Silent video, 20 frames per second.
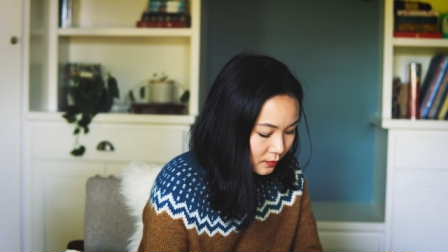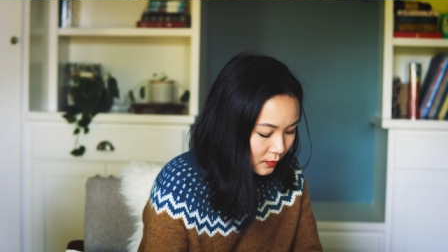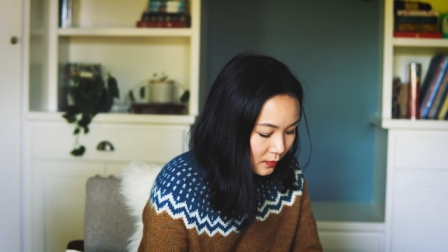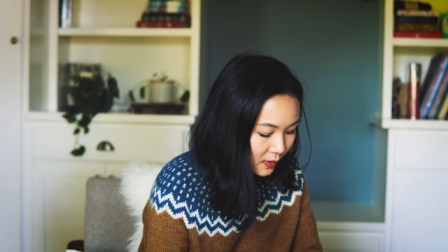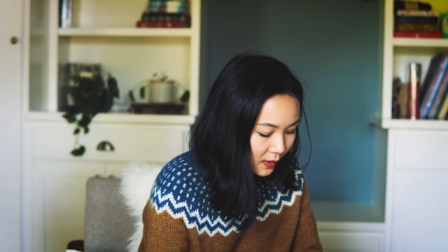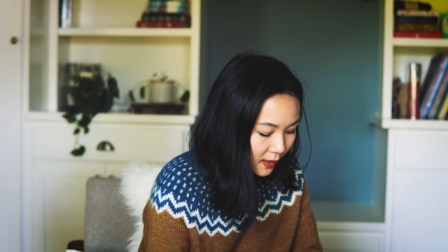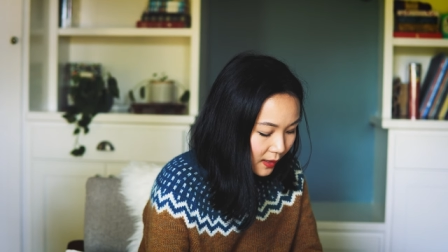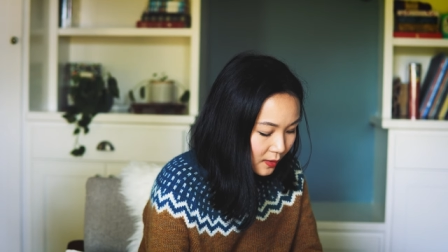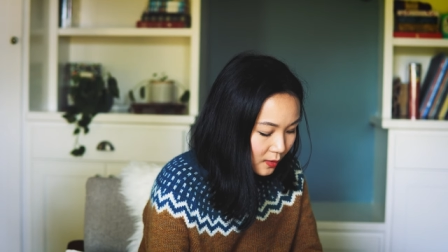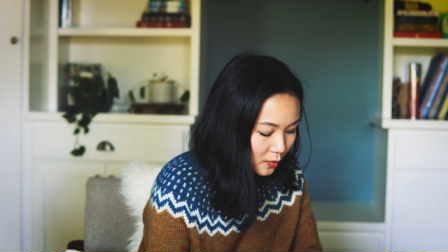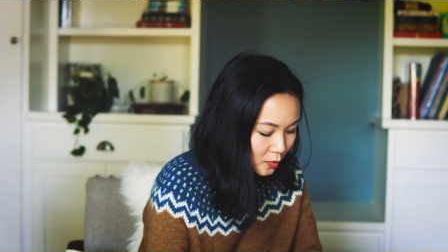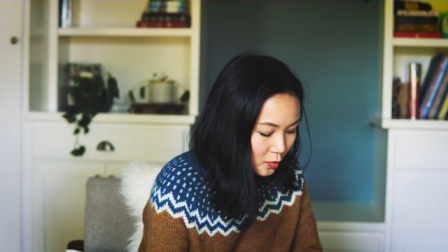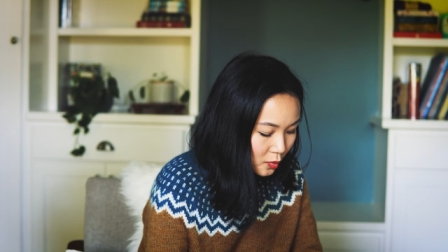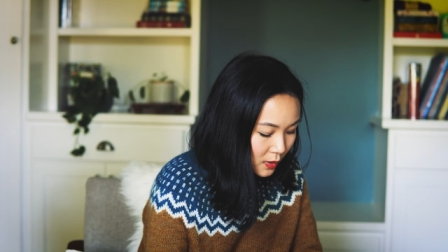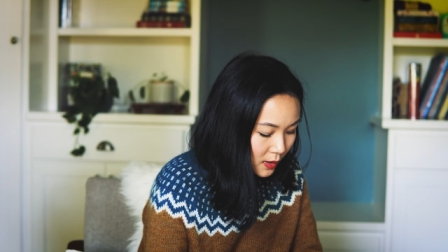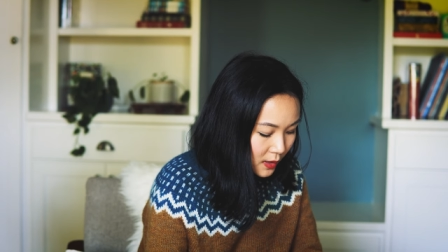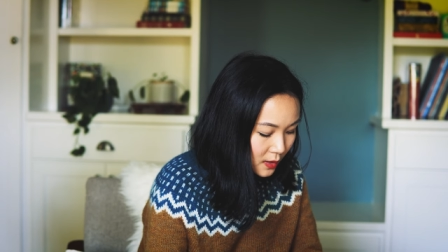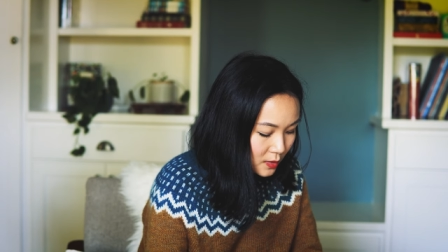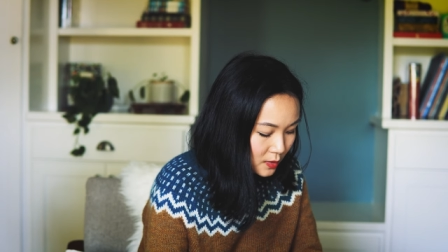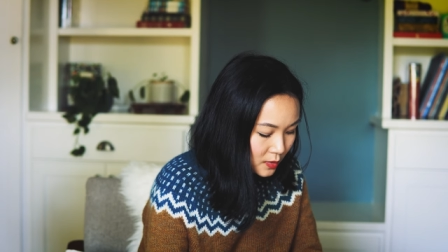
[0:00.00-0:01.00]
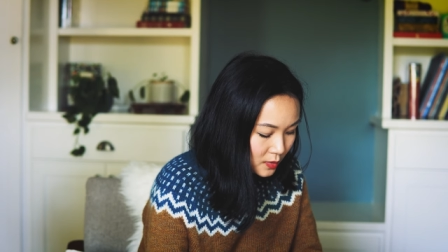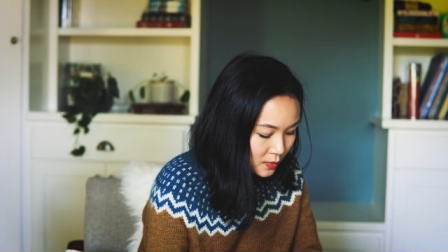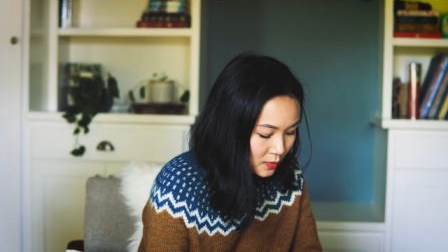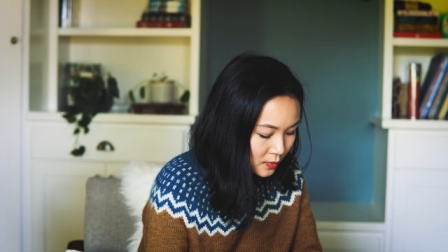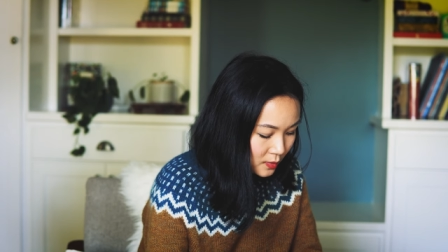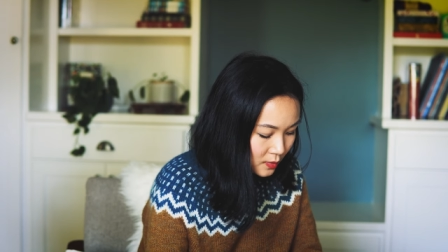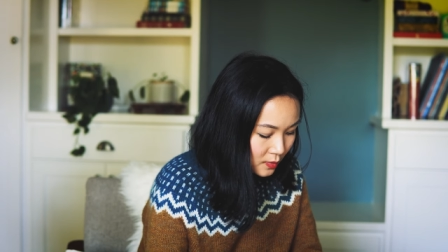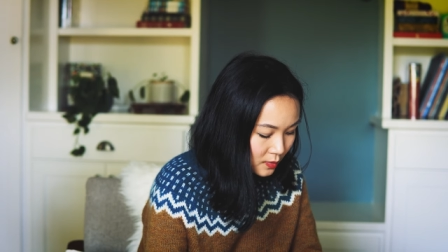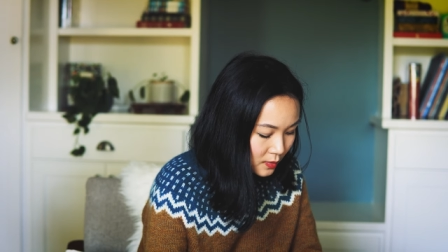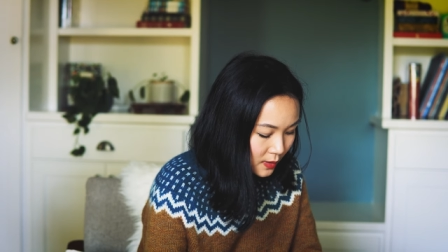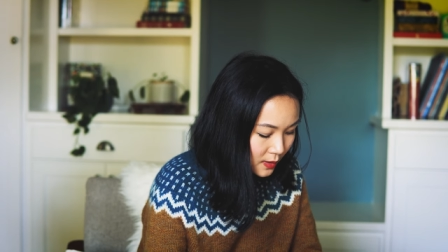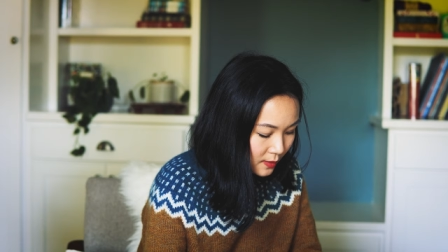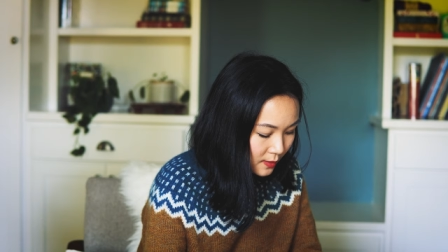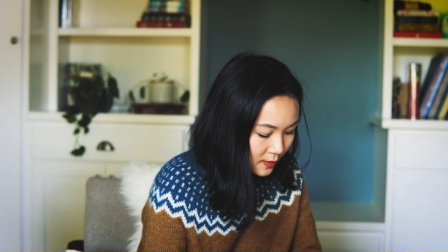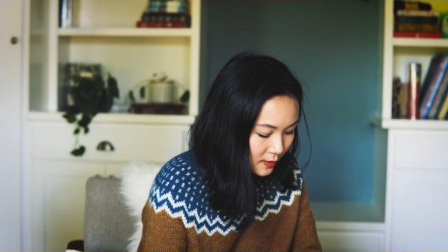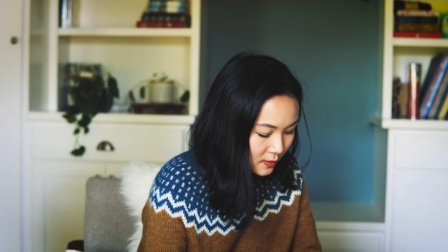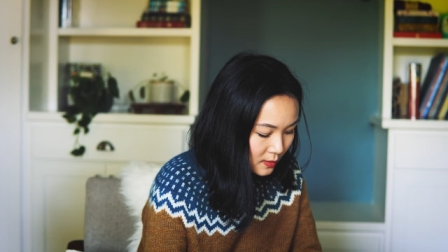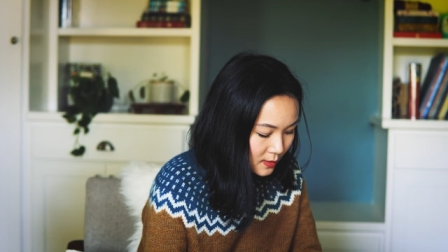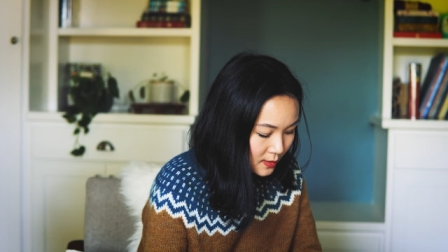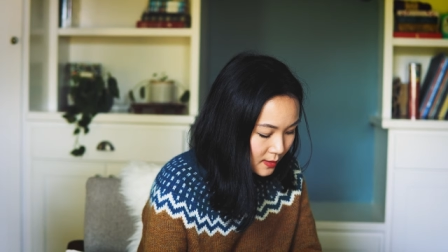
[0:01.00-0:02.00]
Okay, according to their
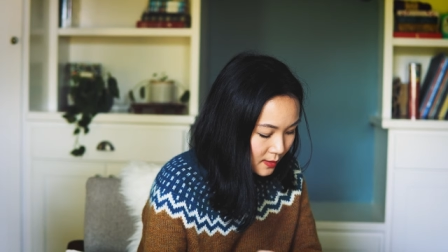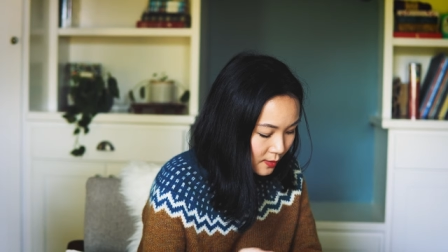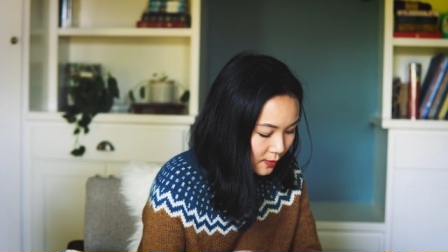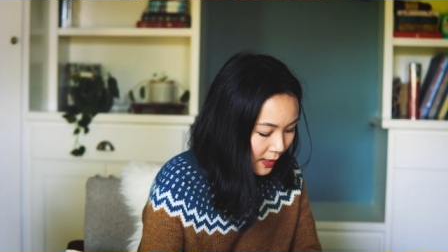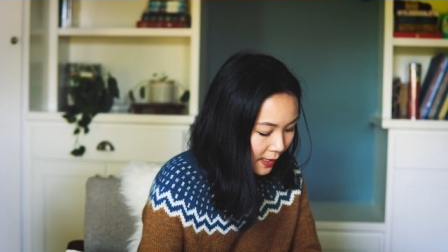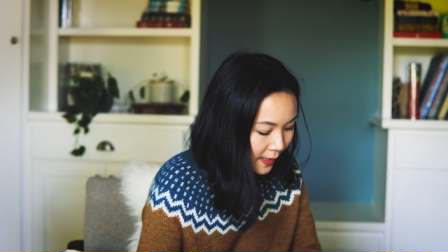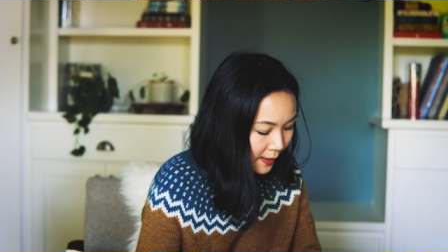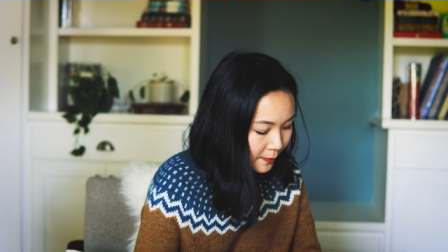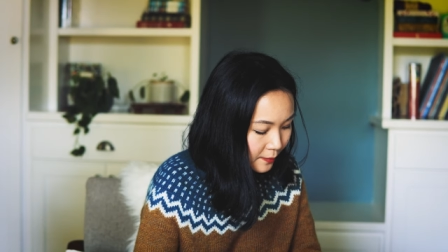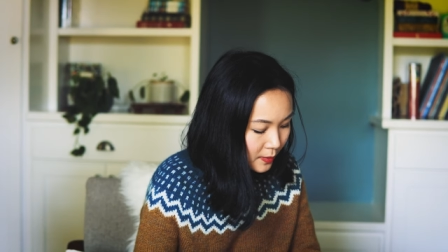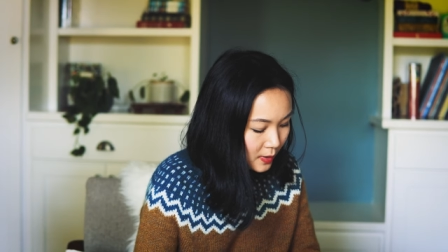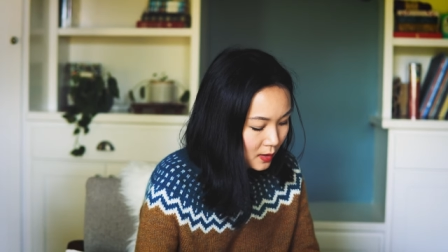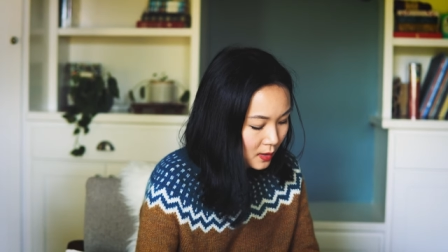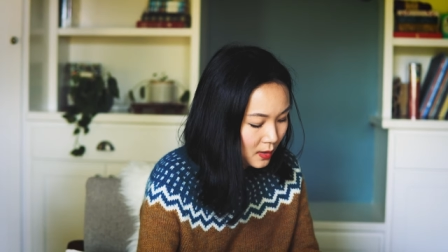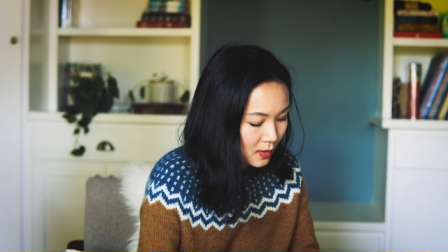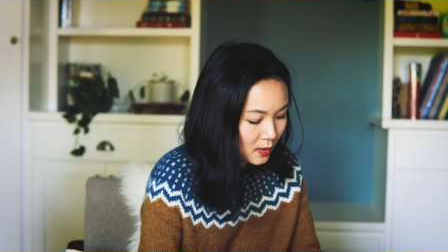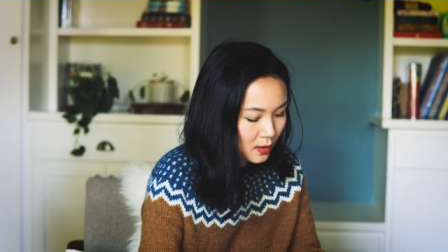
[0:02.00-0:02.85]
Instagram,